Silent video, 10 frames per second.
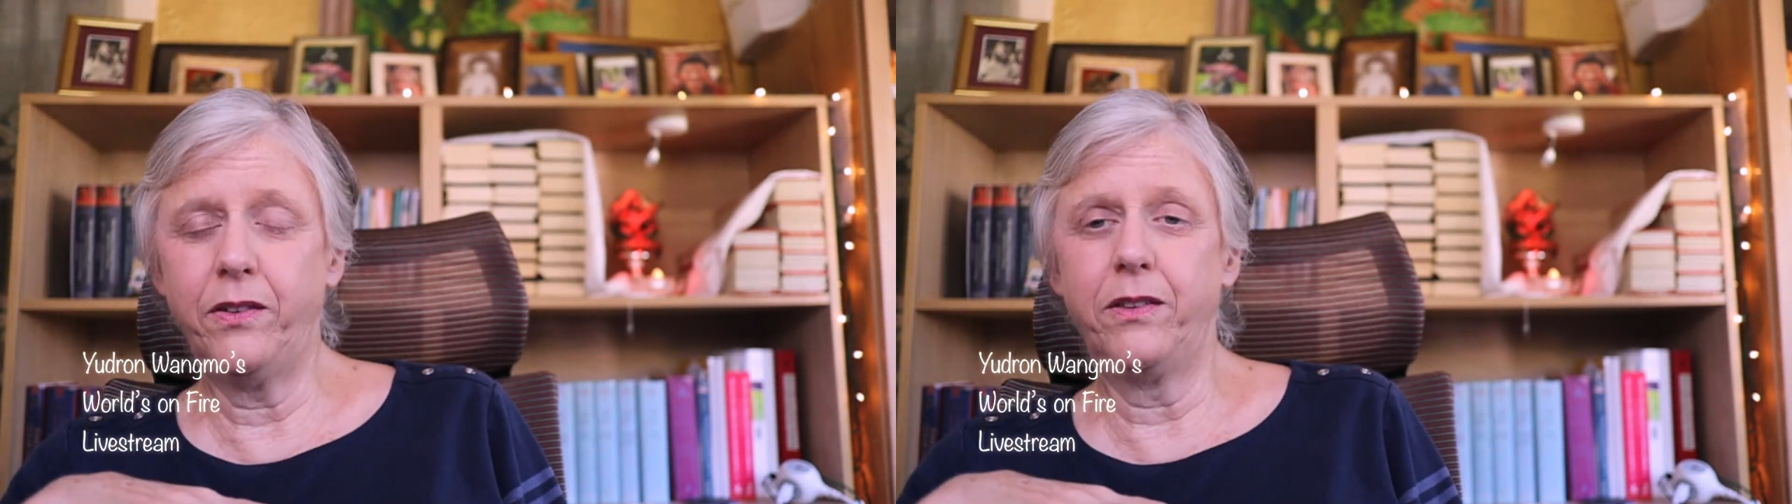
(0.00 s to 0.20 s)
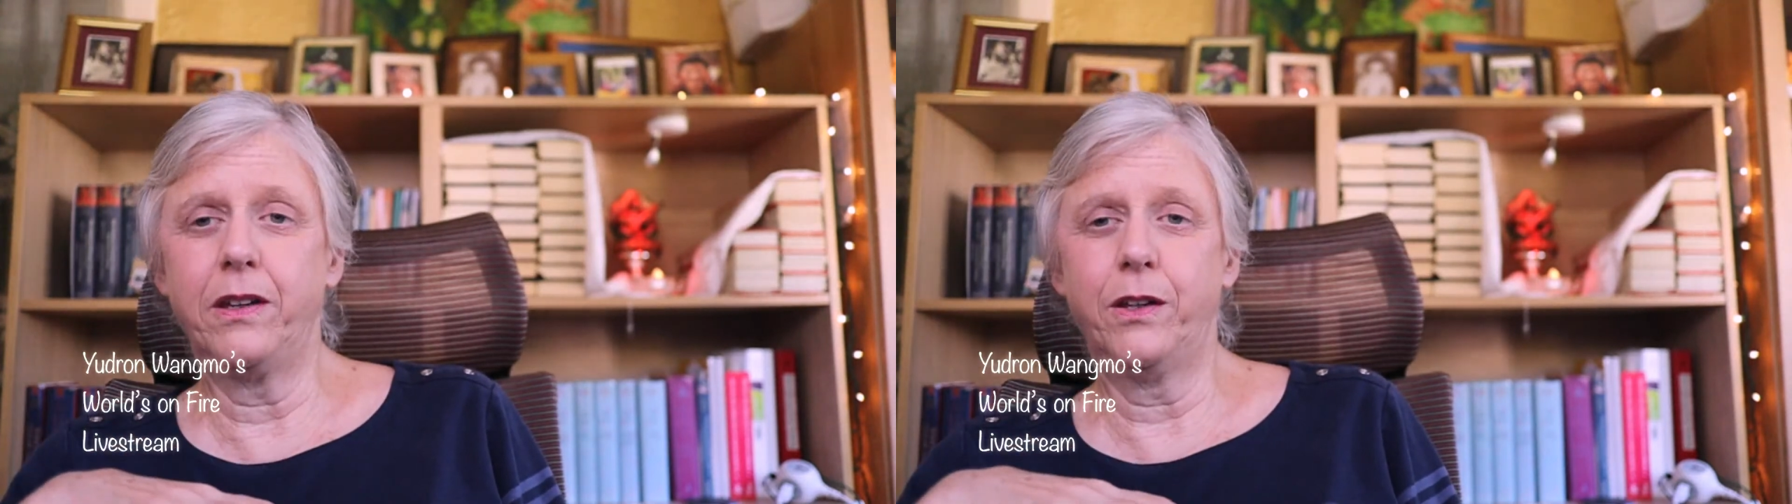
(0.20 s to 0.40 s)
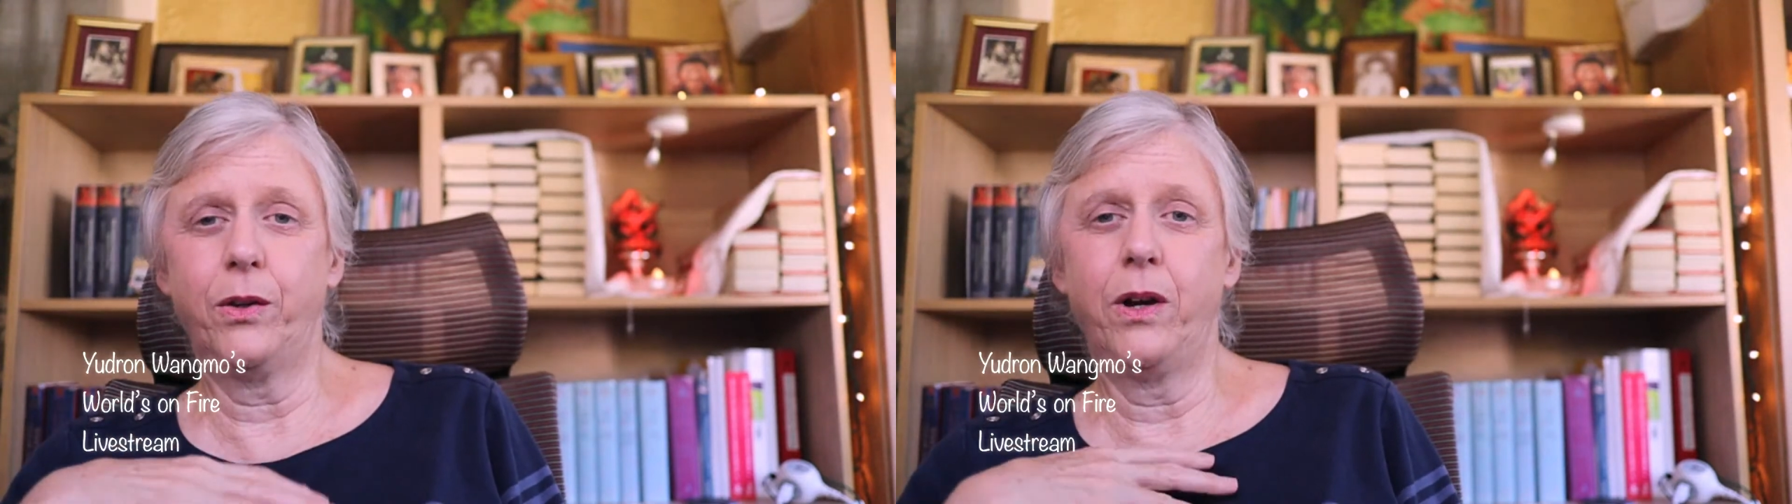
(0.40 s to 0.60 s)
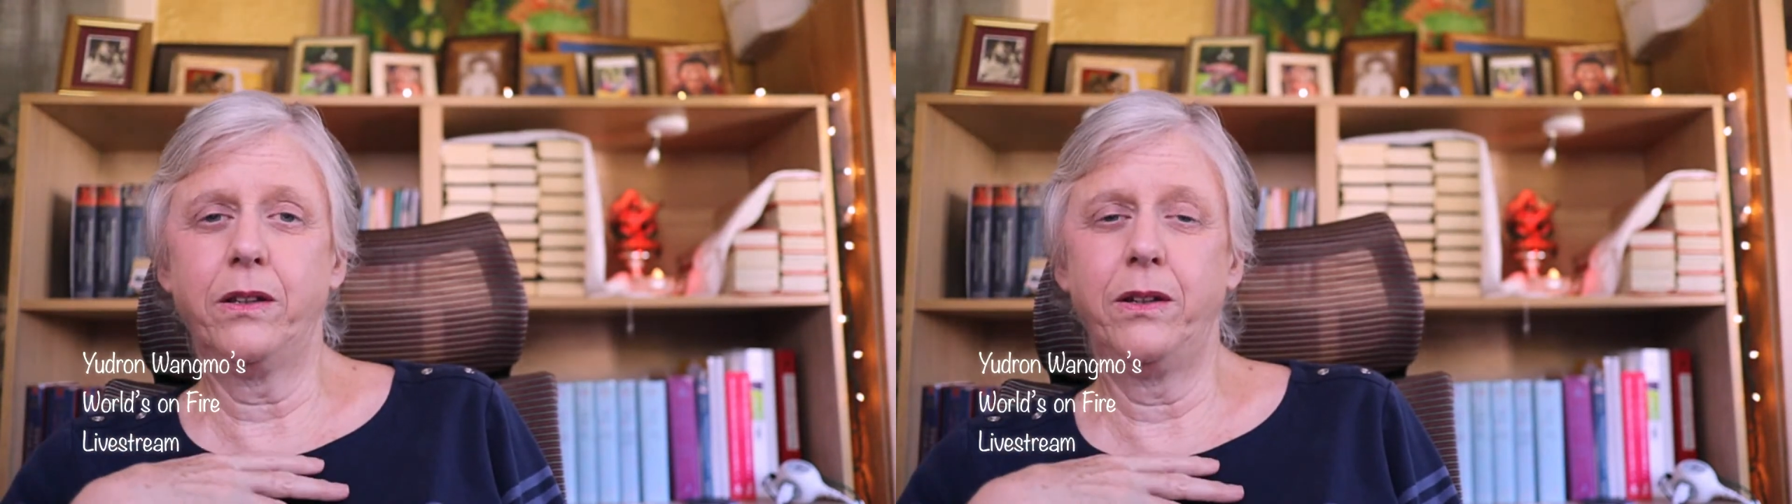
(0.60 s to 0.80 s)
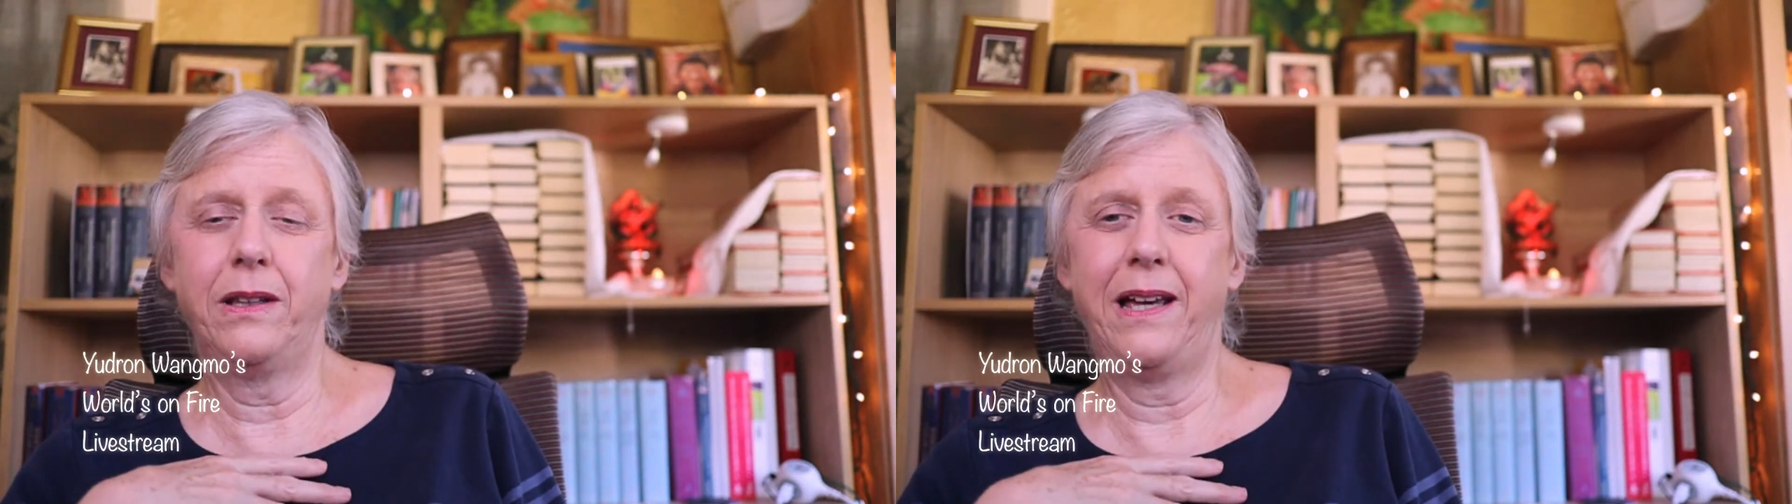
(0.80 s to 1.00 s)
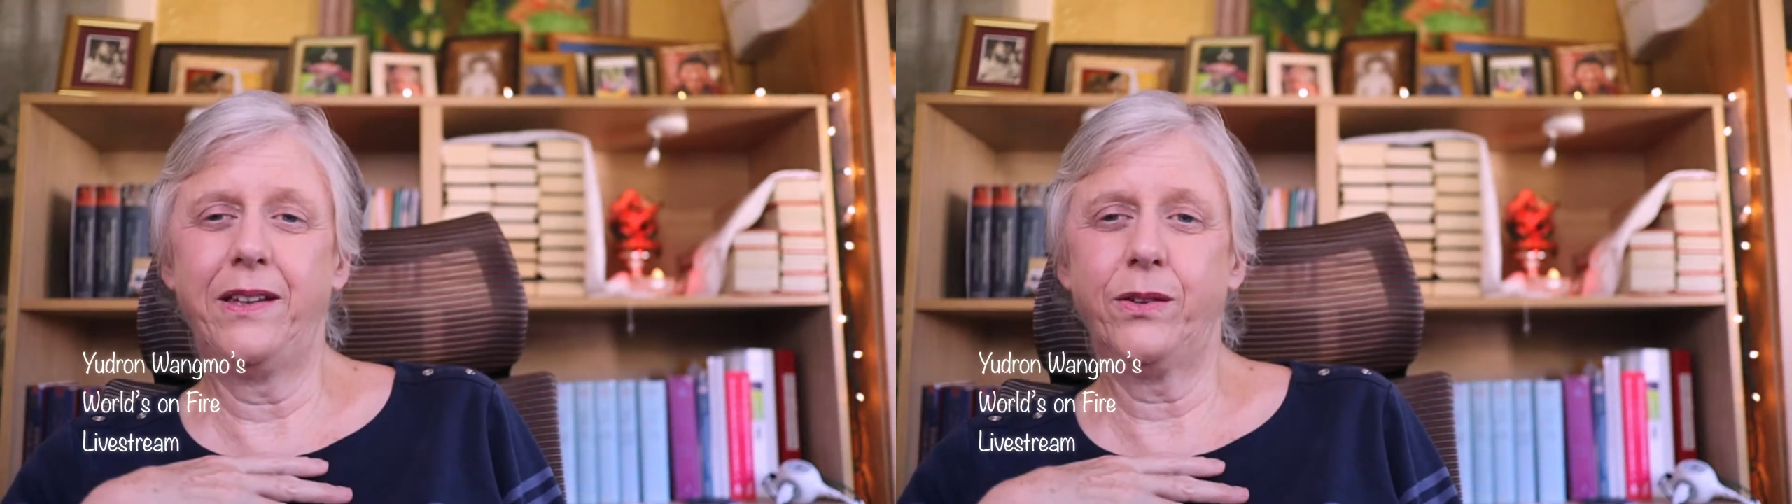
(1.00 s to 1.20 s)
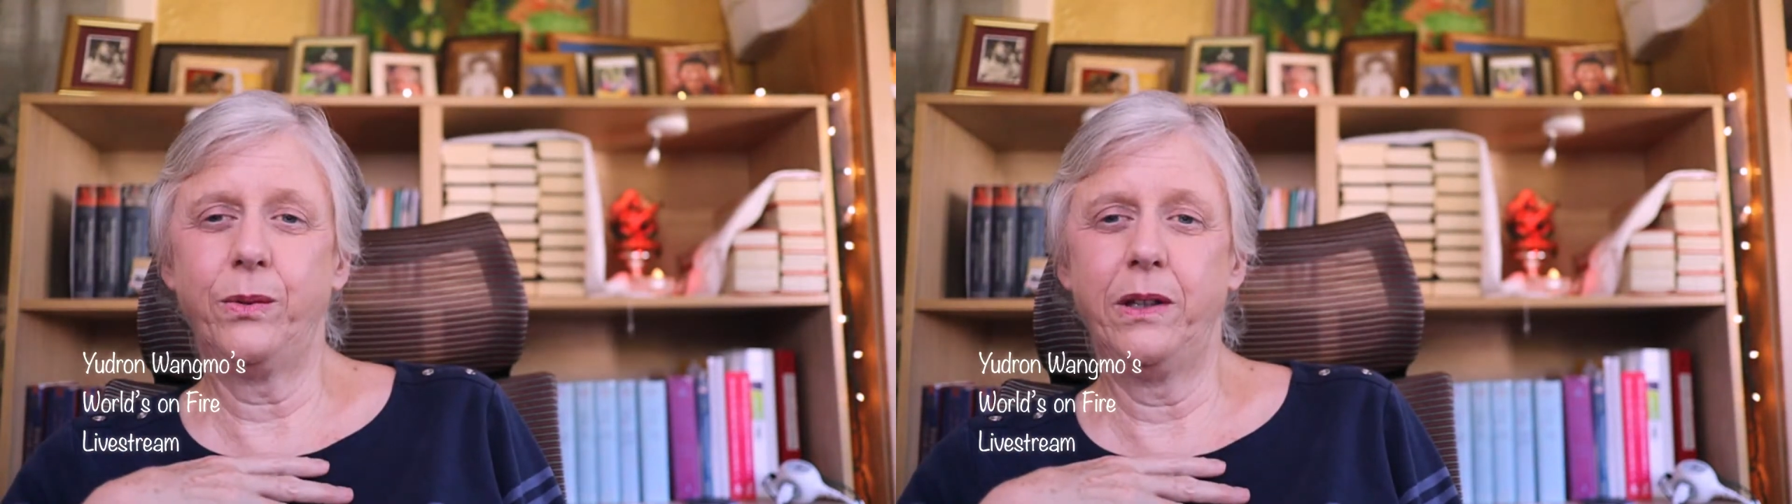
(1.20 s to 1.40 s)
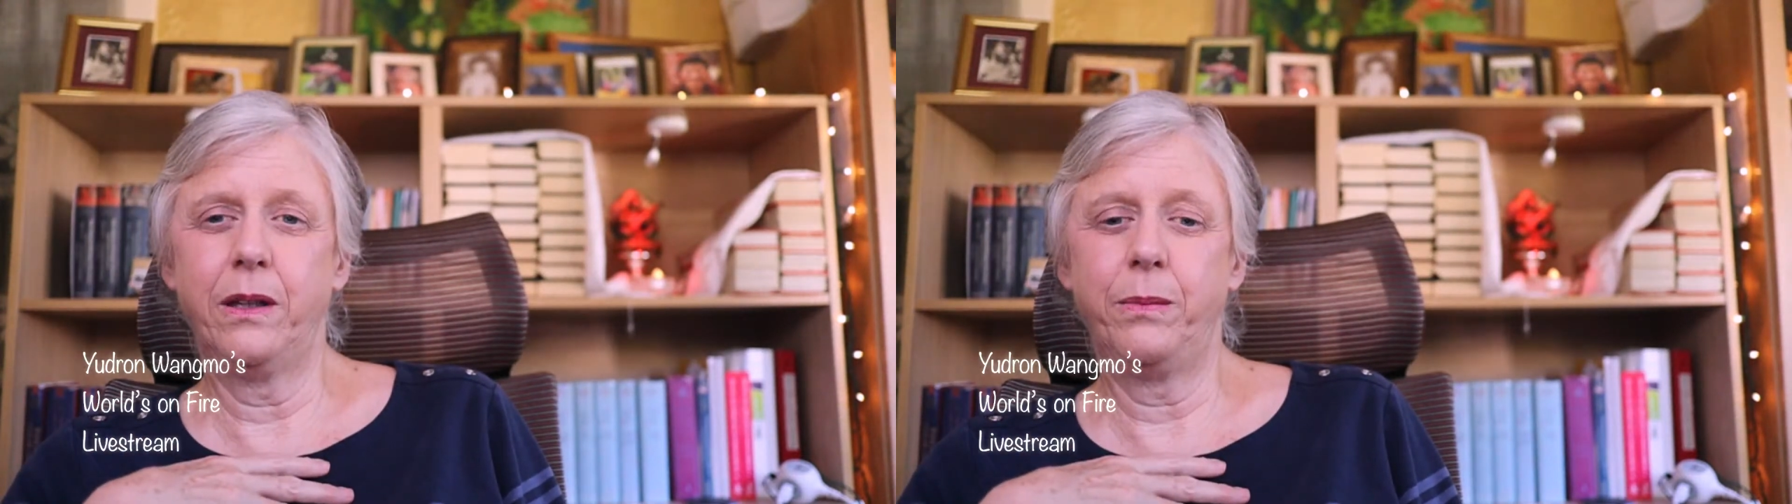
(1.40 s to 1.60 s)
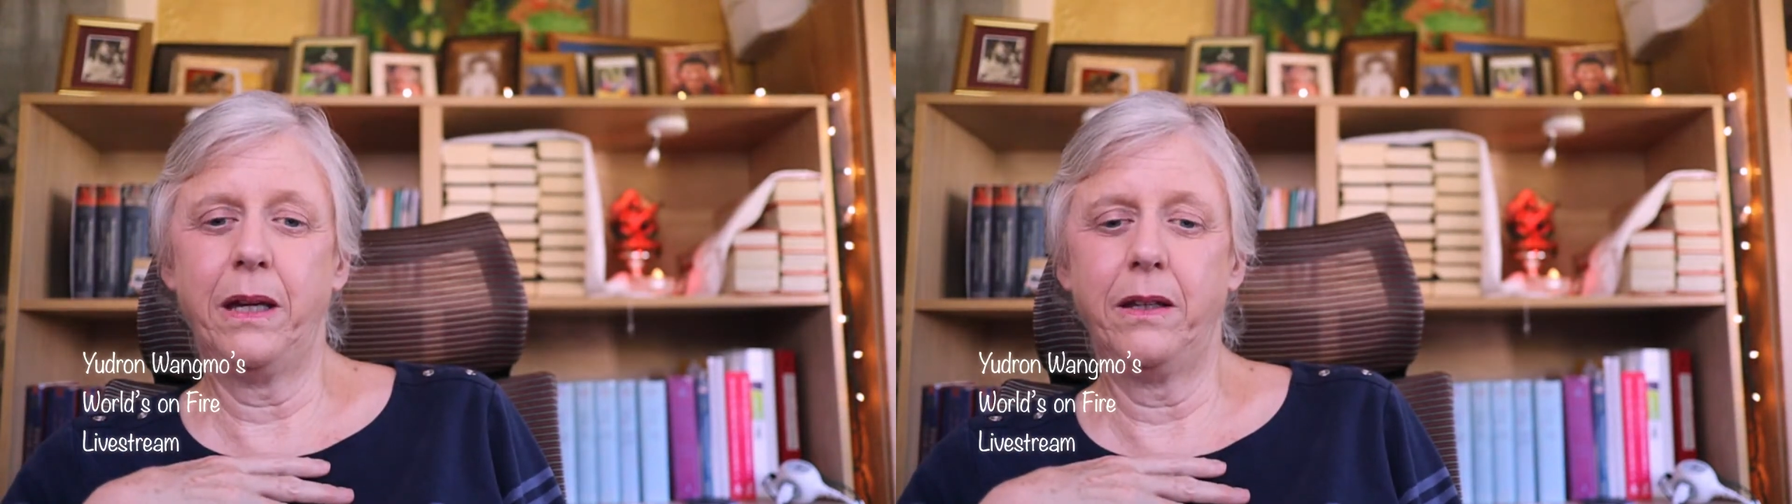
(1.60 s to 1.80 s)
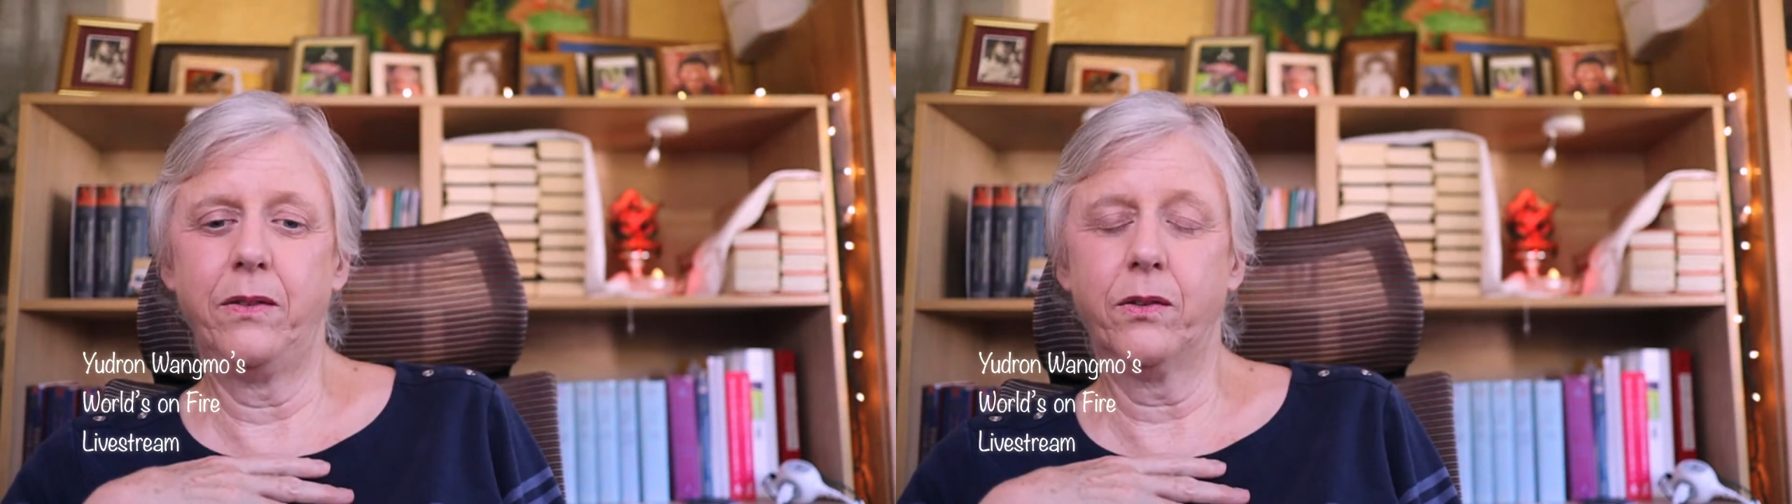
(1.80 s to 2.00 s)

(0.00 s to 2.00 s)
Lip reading: since I talked to you last week about his